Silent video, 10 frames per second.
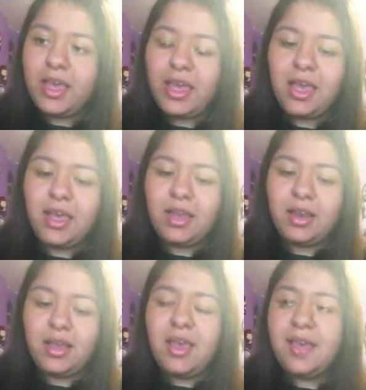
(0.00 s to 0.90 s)

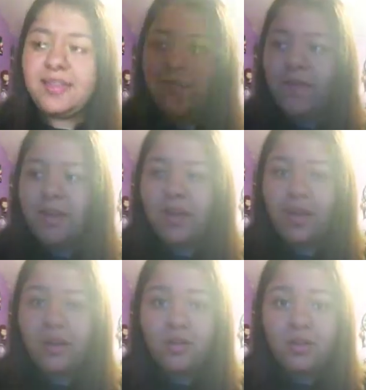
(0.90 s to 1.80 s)
and his favorite
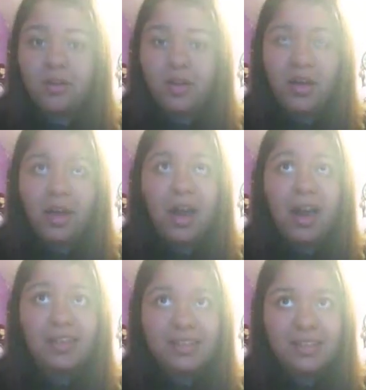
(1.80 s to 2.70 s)
character,
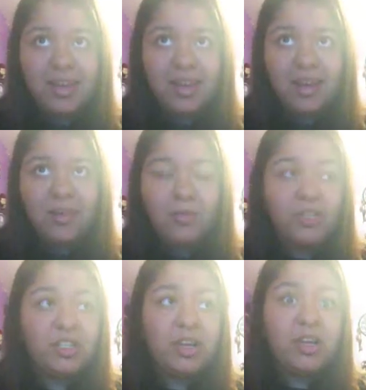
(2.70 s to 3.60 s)
I said
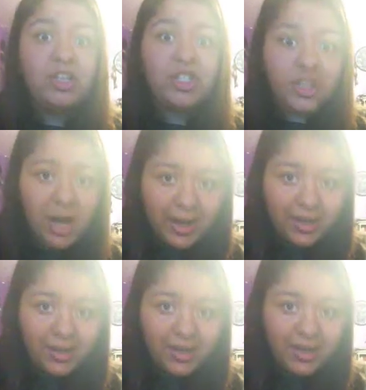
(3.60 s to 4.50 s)
was Shiine.